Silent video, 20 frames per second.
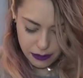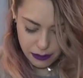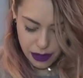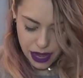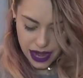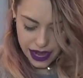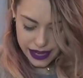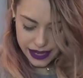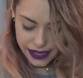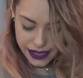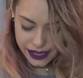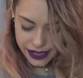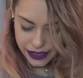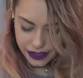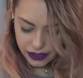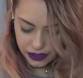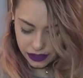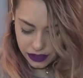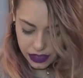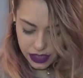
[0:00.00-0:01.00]
pie
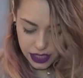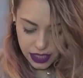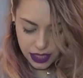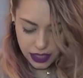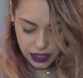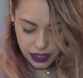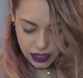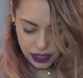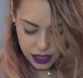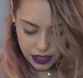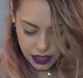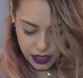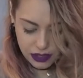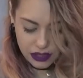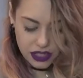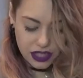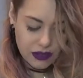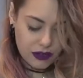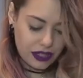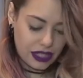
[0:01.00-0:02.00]
tin thing.
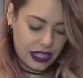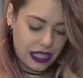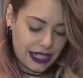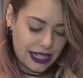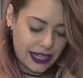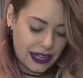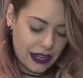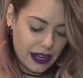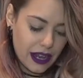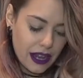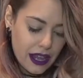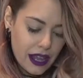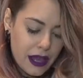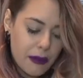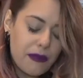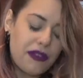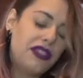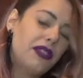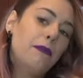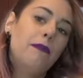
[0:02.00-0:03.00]
It's not really a tin,
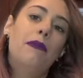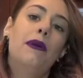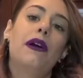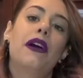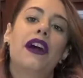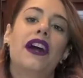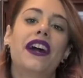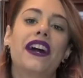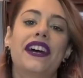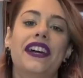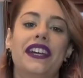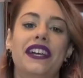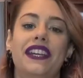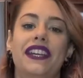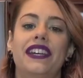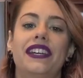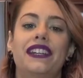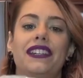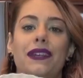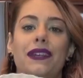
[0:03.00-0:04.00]
but the pie